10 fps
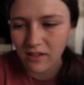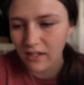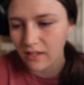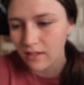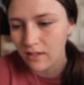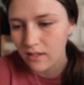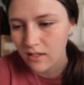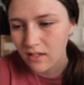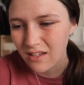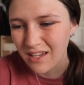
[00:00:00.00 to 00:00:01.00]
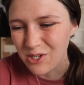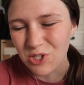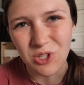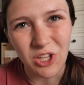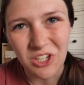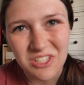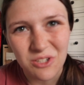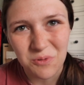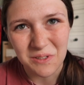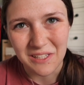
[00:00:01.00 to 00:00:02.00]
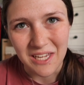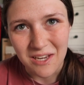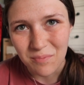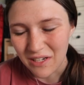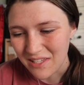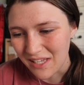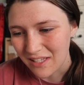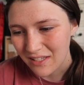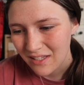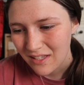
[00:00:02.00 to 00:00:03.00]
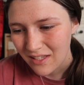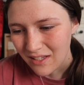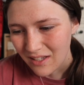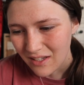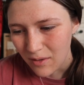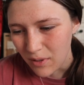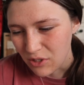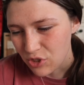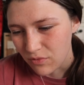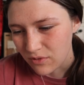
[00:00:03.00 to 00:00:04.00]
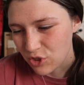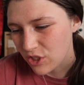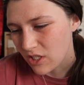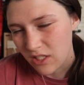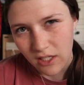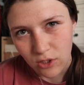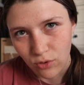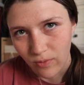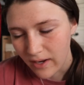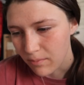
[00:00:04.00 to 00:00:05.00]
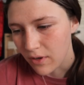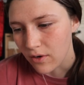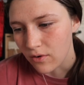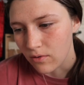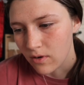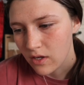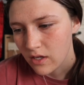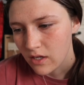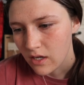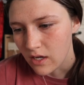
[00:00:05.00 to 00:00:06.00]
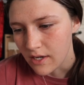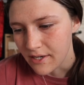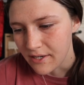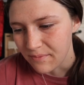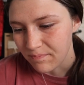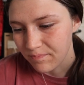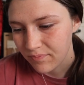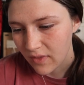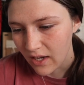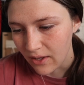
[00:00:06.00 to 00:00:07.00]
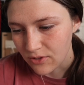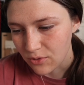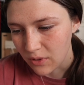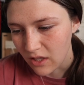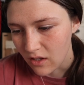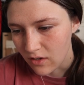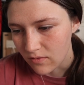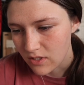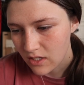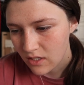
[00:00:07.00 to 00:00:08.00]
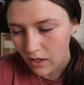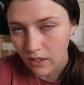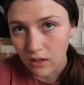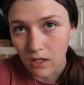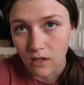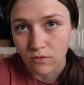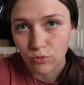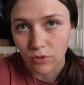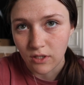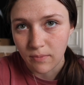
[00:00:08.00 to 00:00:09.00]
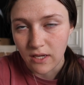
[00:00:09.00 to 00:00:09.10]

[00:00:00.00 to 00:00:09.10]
of like, it just looks so clean, but it's like a bunch of, she does like a little rainbow. I also really I love Twirling